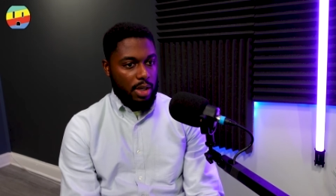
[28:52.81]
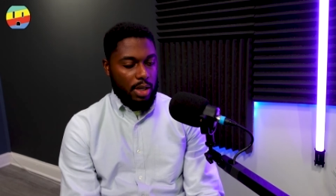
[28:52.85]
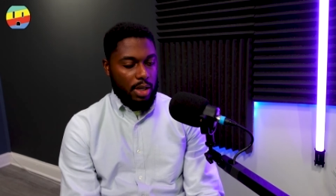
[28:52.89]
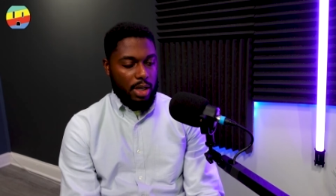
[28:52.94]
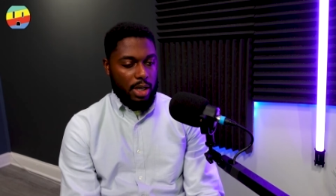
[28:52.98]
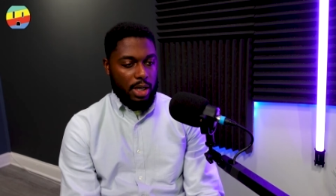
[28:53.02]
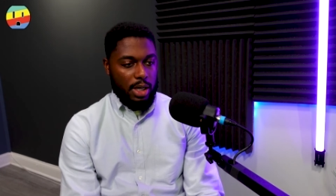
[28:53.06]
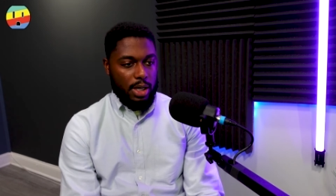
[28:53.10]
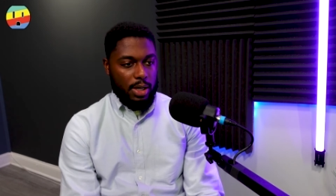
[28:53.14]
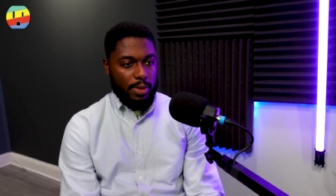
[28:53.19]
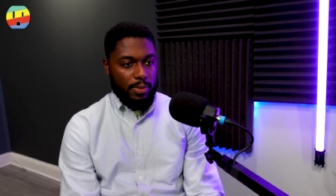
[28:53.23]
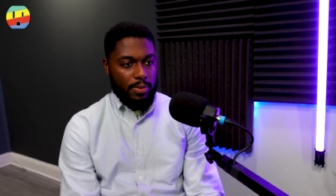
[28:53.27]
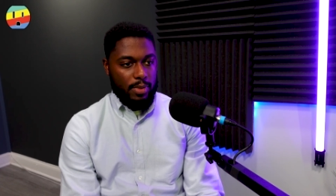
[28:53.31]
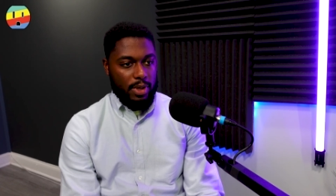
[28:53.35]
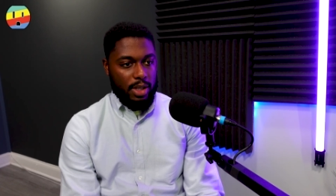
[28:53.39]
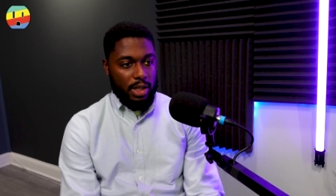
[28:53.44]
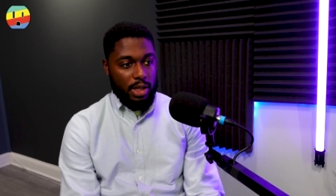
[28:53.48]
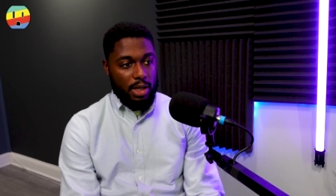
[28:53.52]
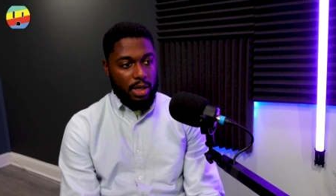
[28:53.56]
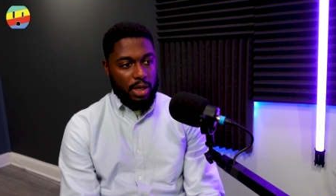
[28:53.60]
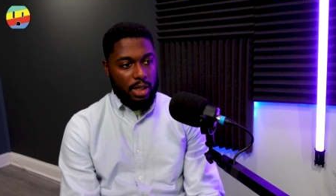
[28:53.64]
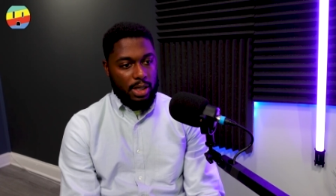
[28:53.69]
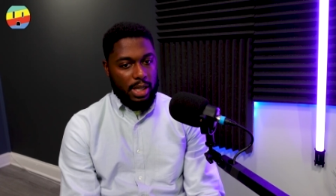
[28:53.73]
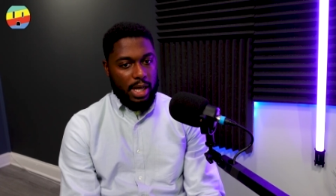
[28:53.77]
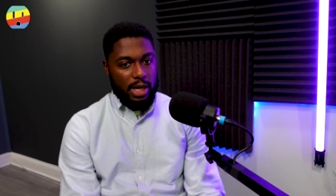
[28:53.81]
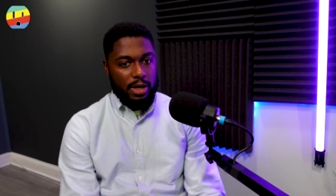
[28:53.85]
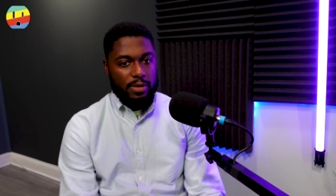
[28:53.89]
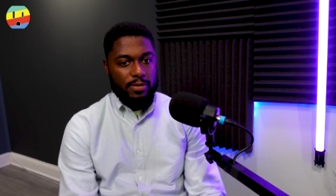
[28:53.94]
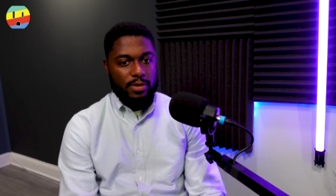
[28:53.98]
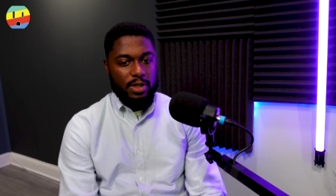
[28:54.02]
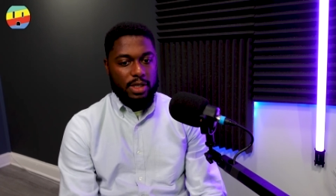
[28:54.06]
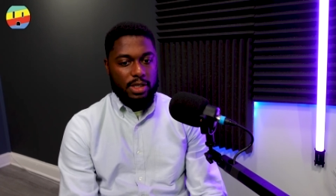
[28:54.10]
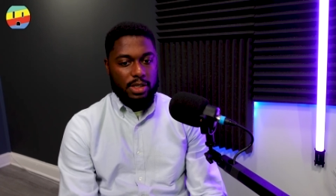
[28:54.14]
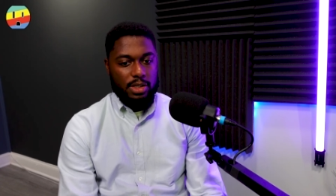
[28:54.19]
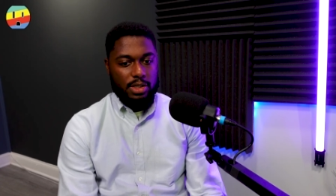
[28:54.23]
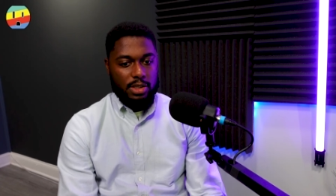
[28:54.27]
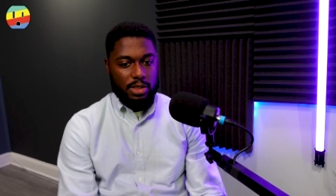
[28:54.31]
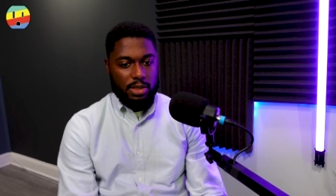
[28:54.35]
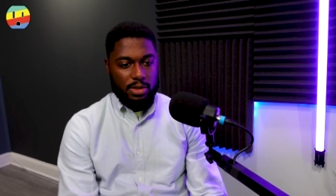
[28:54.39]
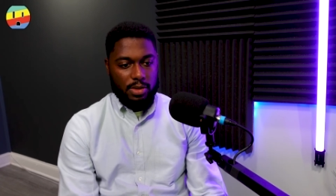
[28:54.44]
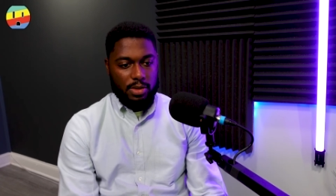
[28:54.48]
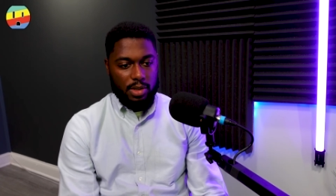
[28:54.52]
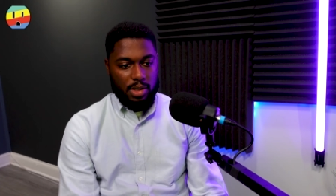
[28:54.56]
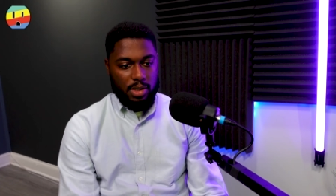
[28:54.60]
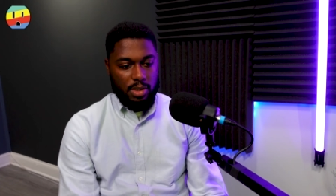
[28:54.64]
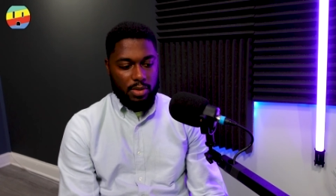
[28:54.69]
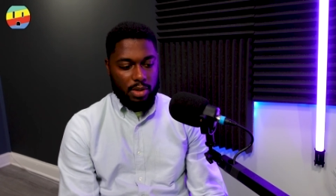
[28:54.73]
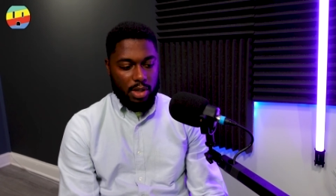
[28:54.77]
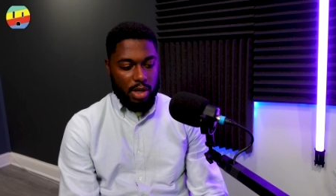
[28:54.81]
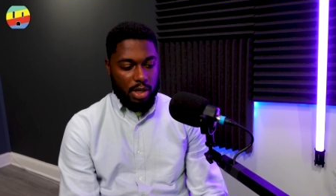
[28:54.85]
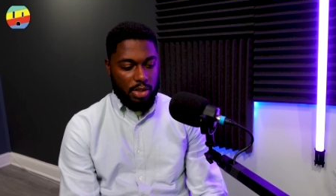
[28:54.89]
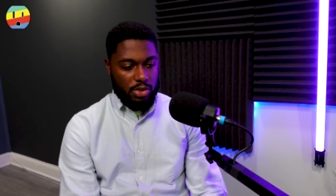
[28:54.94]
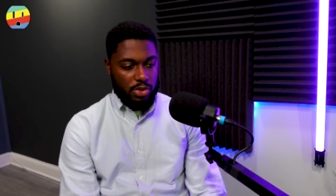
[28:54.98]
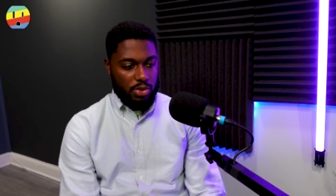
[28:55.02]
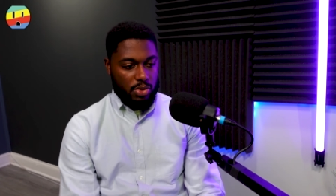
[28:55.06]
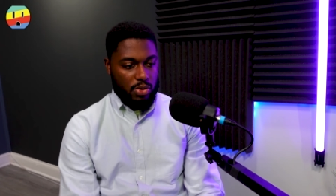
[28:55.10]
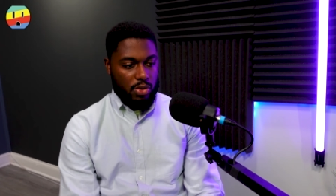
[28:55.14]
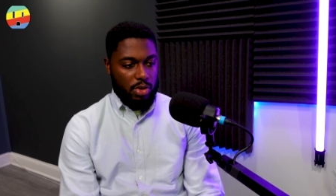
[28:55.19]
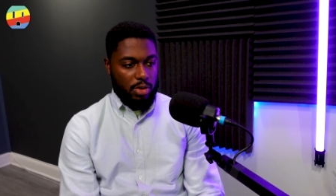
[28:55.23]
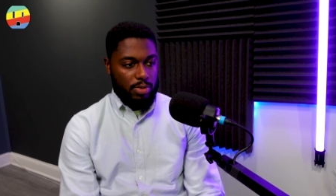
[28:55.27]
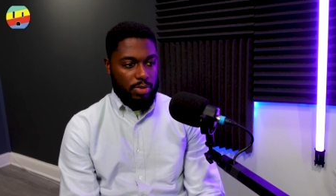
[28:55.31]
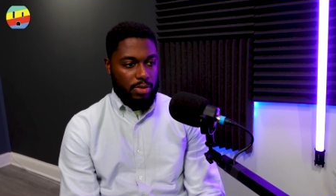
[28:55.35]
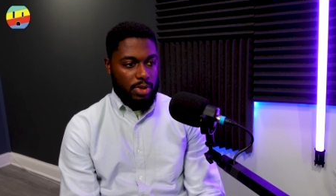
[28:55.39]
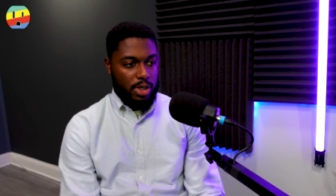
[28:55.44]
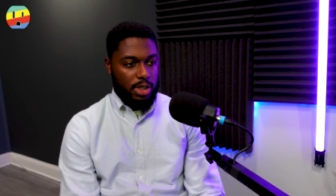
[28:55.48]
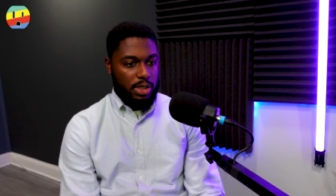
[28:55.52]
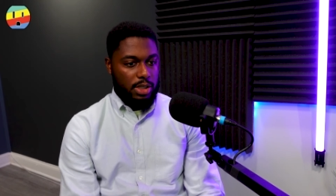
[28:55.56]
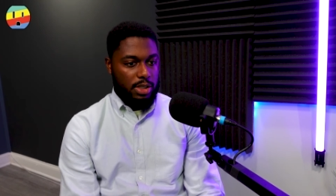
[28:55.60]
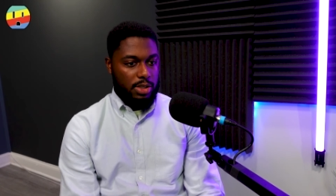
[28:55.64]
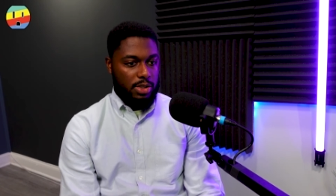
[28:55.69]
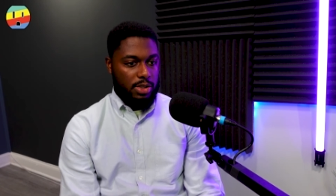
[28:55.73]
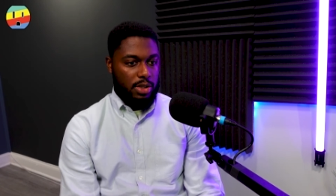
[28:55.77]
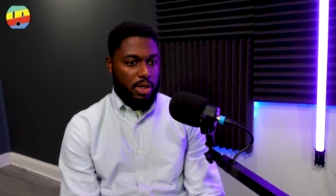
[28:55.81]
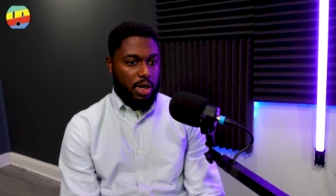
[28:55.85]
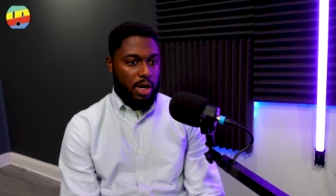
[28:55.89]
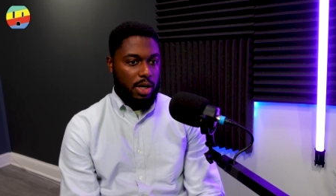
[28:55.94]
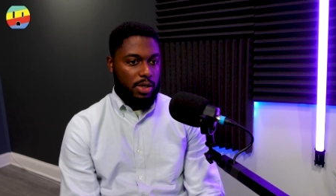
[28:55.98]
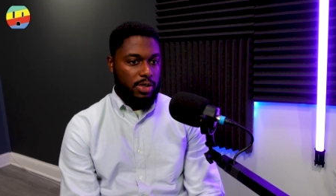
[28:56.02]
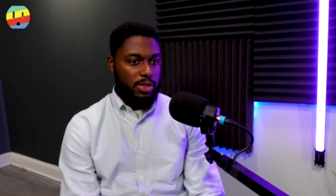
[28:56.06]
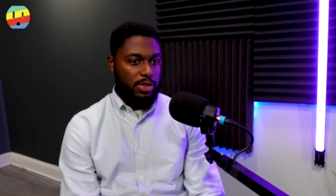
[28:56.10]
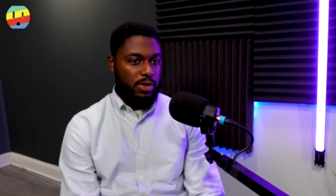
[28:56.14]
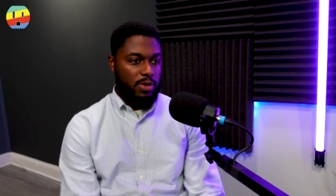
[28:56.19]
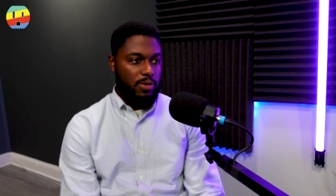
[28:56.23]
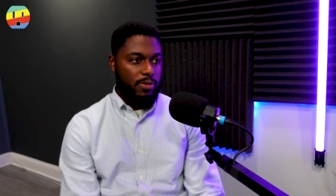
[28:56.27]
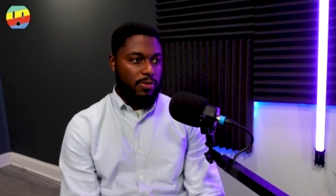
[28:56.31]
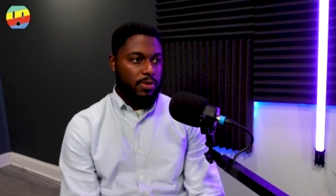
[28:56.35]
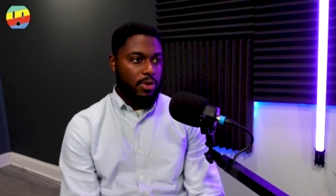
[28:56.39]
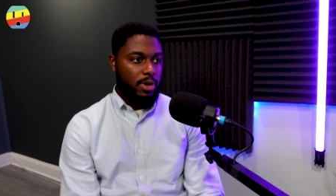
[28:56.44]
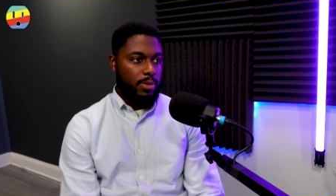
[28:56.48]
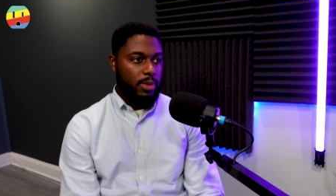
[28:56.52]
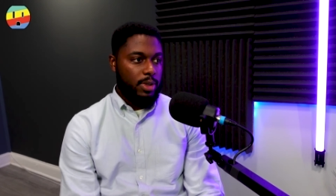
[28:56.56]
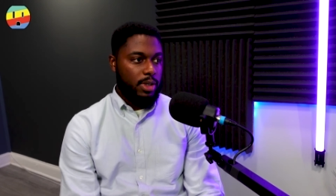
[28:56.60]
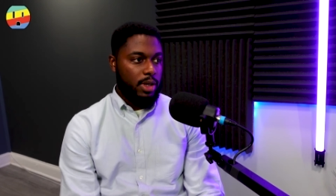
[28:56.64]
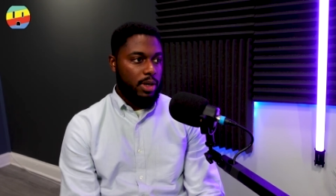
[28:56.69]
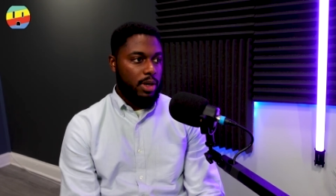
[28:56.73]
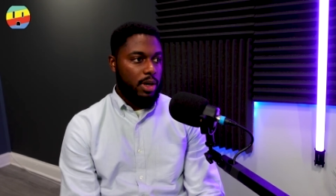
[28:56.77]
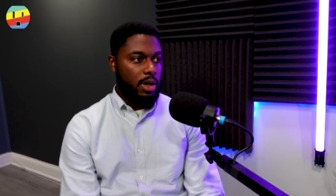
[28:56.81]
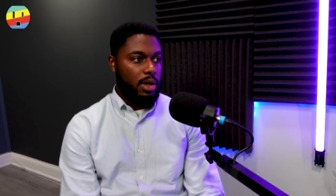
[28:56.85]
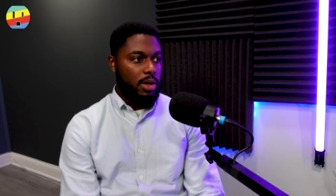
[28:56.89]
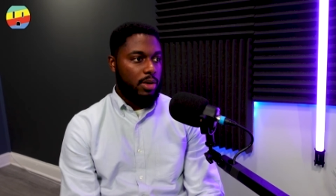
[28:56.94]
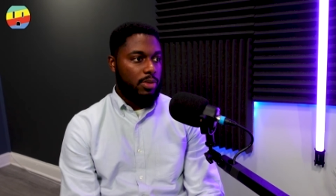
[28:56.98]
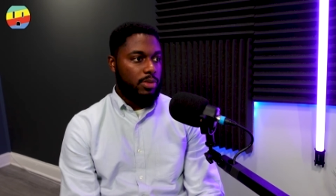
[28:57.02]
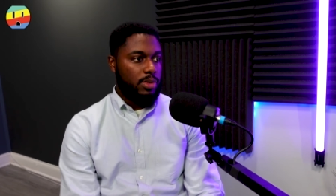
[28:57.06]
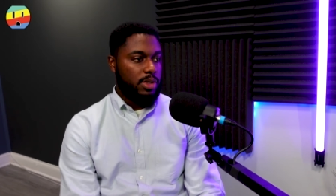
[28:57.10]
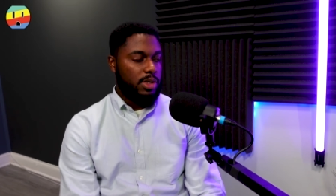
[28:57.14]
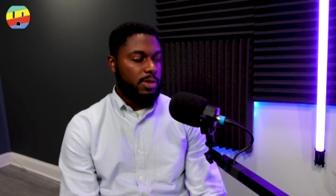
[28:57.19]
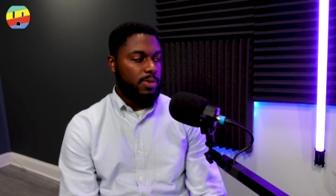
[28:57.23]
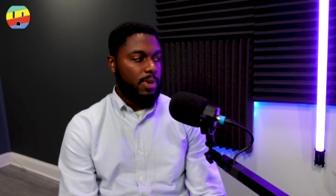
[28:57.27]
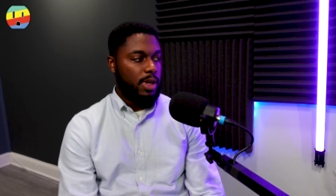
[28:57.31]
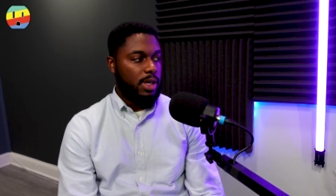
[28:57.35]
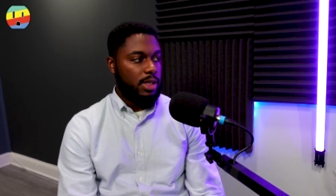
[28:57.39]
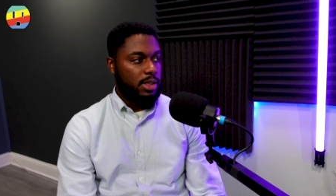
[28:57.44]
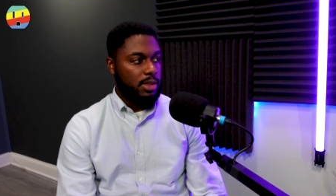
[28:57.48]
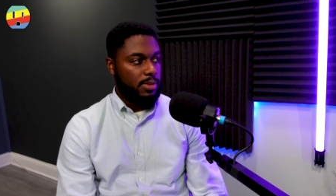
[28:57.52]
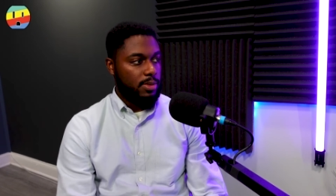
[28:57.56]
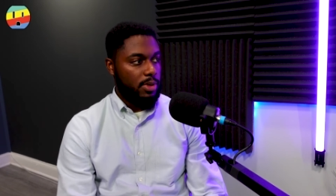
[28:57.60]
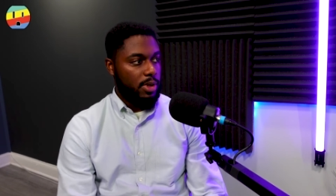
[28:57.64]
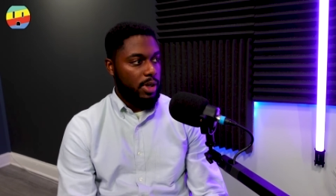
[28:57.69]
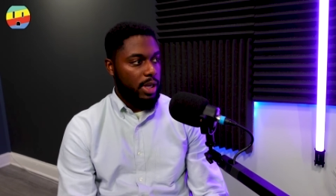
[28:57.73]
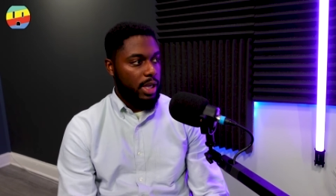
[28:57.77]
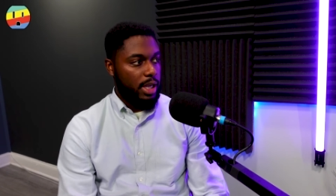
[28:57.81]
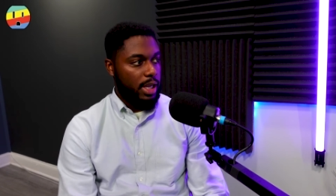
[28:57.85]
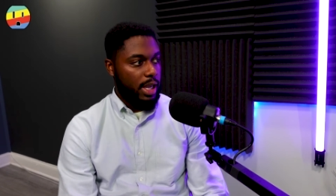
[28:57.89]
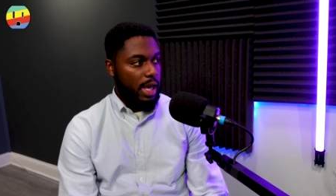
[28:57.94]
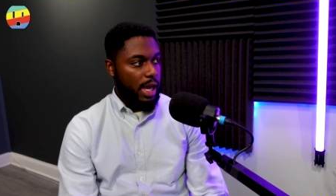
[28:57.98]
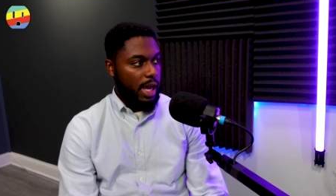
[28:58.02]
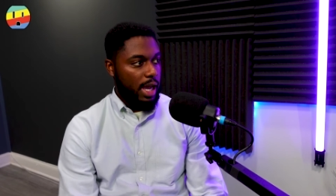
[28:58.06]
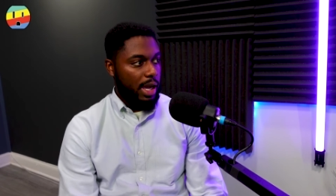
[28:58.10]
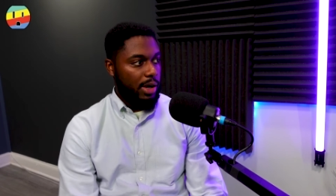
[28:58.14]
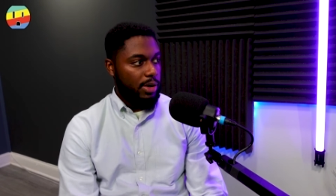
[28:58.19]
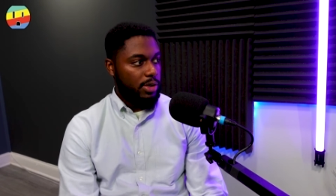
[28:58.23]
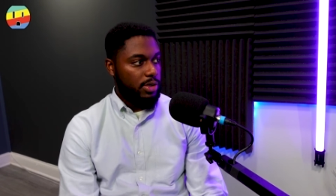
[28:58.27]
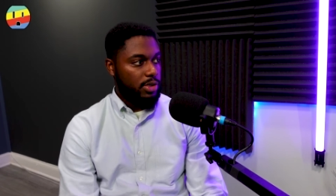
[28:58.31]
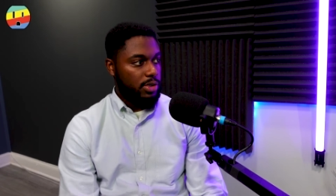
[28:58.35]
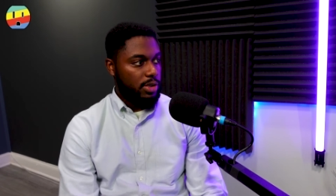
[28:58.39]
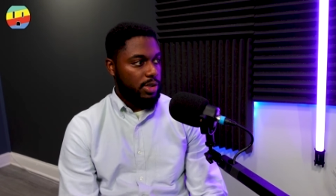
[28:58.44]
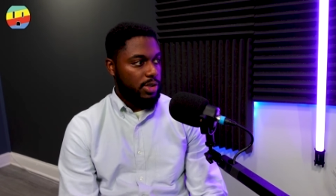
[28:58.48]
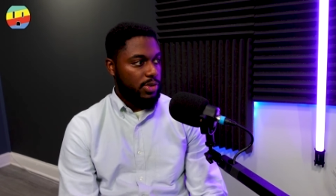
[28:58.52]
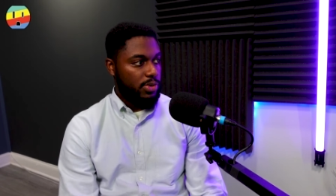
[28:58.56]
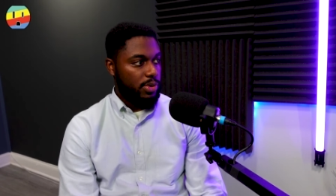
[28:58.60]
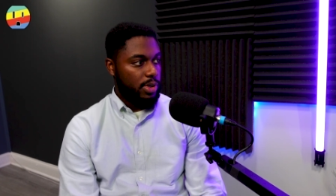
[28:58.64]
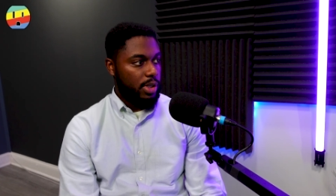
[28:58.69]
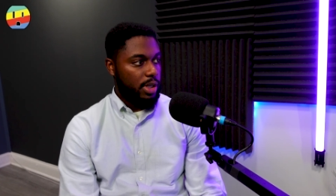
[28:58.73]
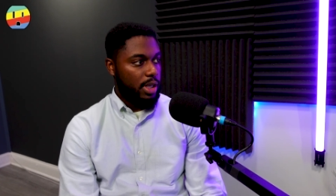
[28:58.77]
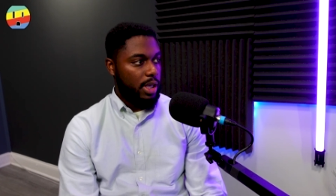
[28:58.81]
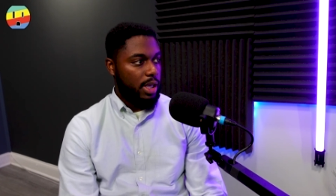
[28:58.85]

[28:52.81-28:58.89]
Um, and a lot of these larger corporations are also forming their own responsible AI or trustworthy